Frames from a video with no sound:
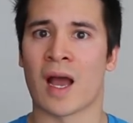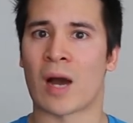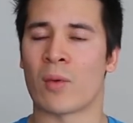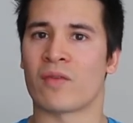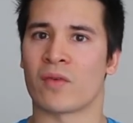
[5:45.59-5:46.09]

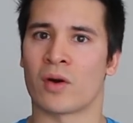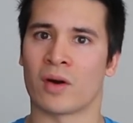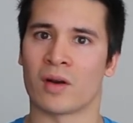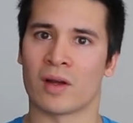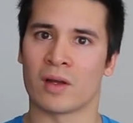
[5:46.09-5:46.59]

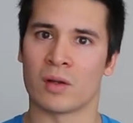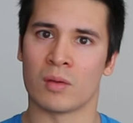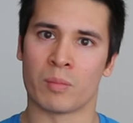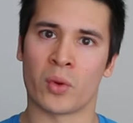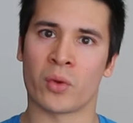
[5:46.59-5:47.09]
However,
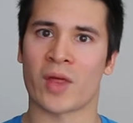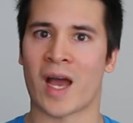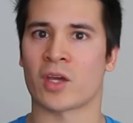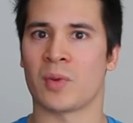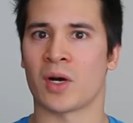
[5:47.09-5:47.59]
both
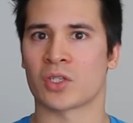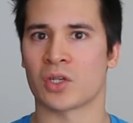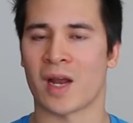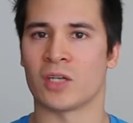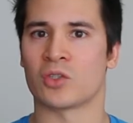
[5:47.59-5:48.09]

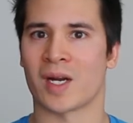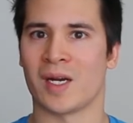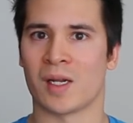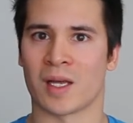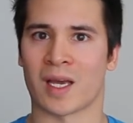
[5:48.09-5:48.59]
acupuncture and dry
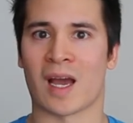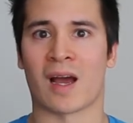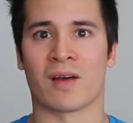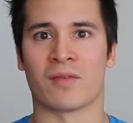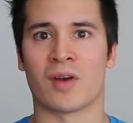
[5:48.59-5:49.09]
needling
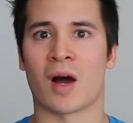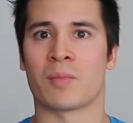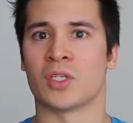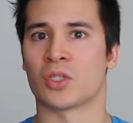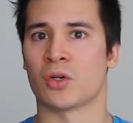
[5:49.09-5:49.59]
have not
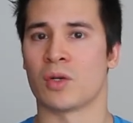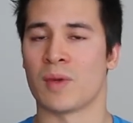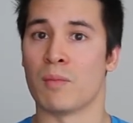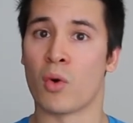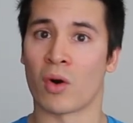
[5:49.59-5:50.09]
been shown to
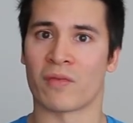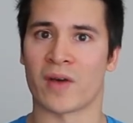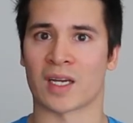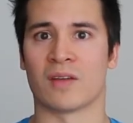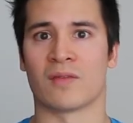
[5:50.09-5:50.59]
be more
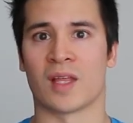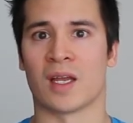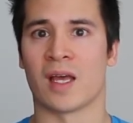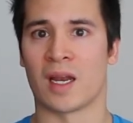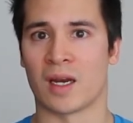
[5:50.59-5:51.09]
effective
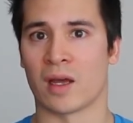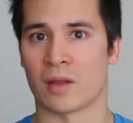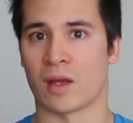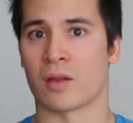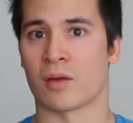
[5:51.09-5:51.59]
than any of
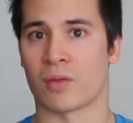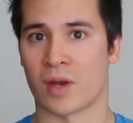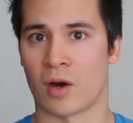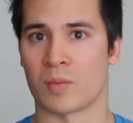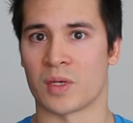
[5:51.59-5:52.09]
the other
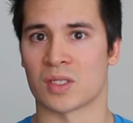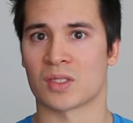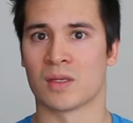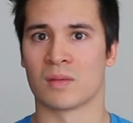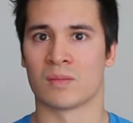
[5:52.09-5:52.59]
therapies.